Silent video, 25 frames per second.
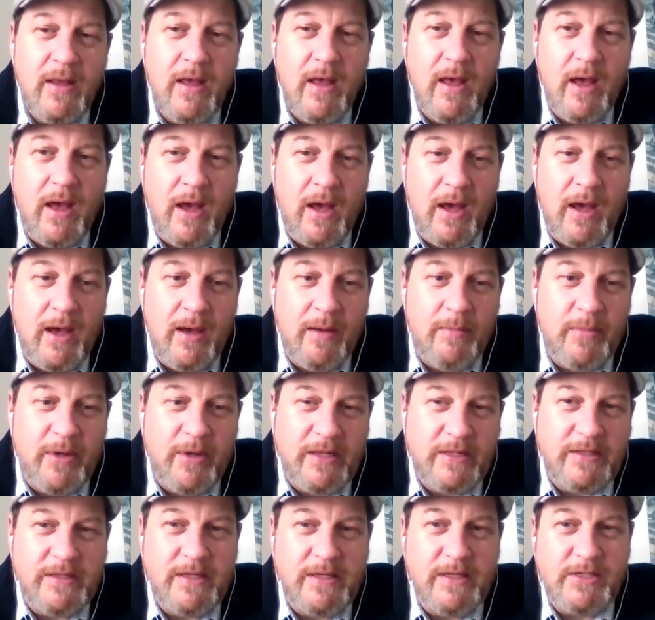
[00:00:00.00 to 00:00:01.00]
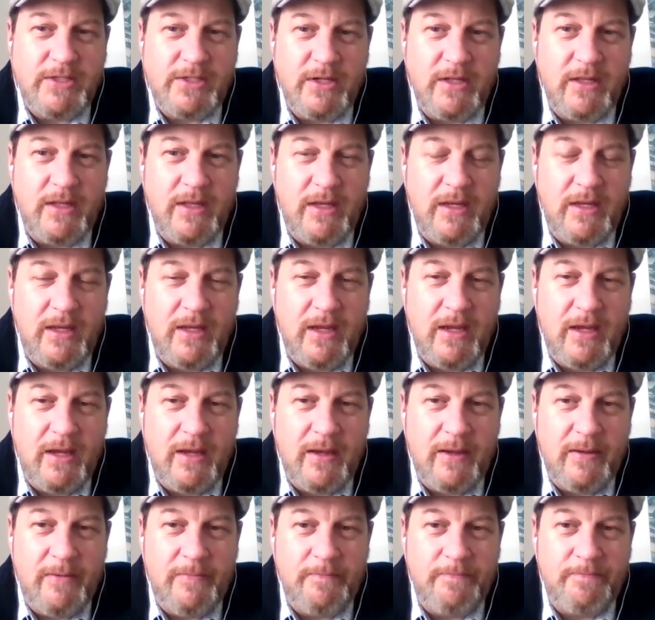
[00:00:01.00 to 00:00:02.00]
Uh, but additionally,
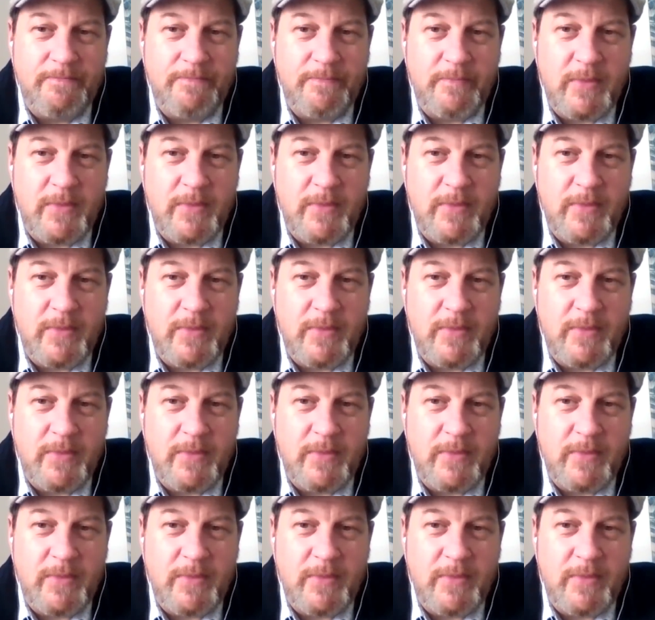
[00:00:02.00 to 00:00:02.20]
um,